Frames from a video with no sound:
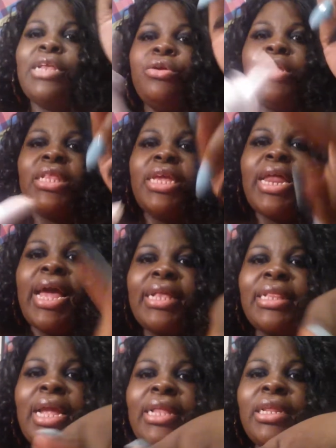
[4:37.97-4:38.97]
as you can see, it
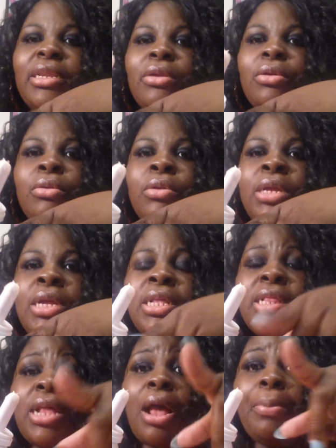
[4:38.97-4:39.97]
has like the little
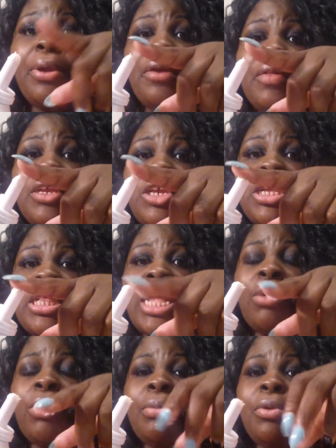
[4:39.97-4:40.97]
top here that's just
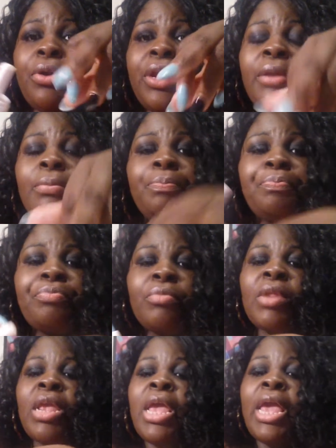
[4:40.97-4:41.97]
like whipped cream,
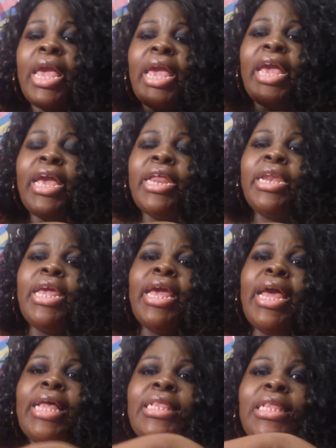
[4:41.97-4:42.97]
and it
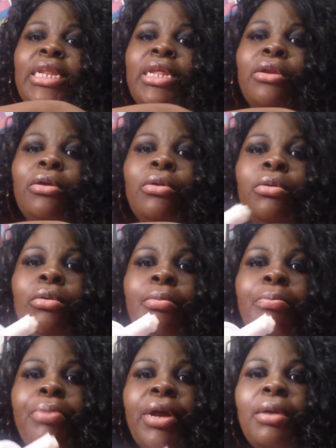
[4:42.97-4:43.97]
has the little
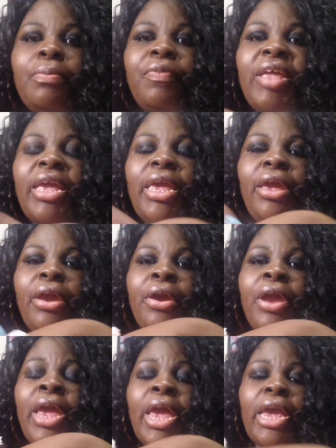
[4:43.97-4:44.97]
pump thing here,
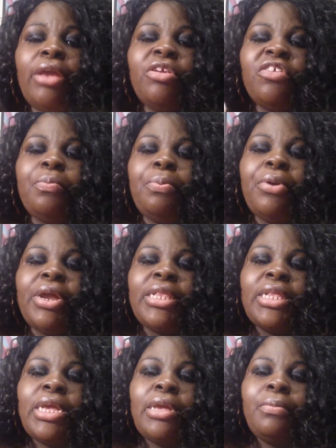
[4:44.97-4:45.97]
and you just
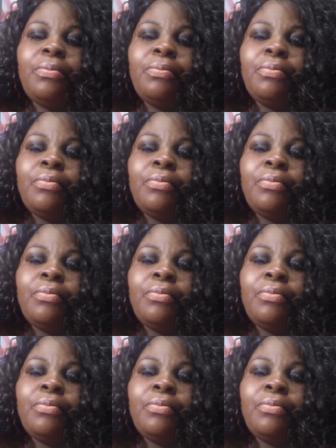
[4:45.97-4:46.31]
press it